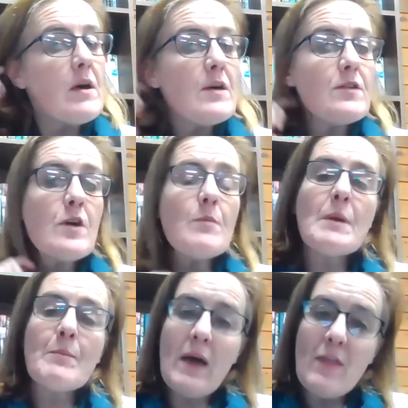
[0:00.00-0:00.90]
So
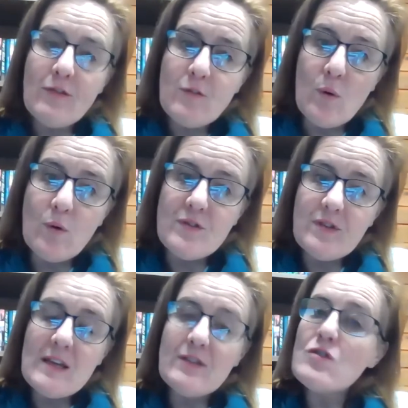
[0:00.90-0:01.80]
Macbeth, of course,
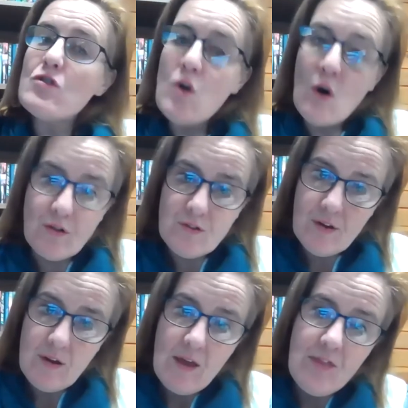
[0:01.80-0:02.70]
is not
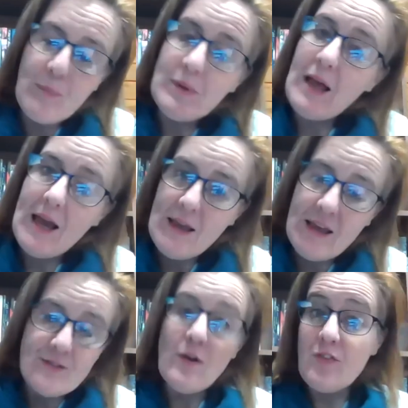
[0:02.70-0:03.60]

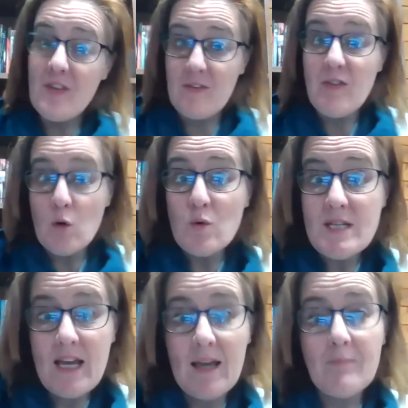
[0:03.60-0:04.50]
the good
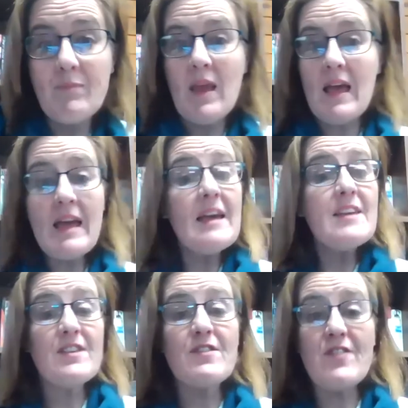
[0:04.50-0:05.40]
king. He
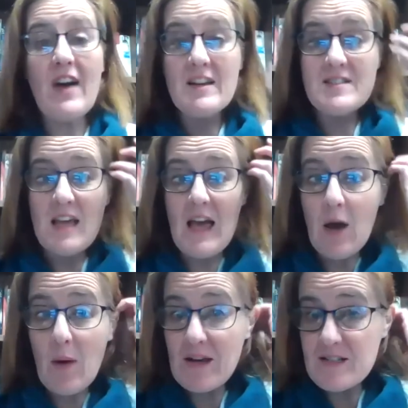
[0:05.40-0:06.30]
is, in fact,
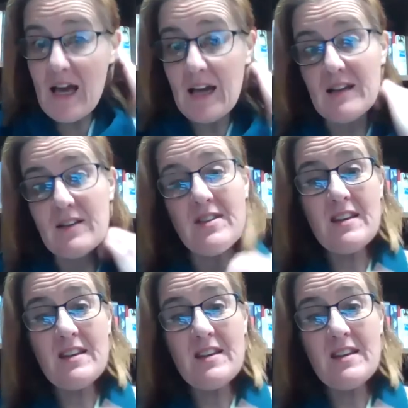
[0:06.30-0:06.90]
our antagonist.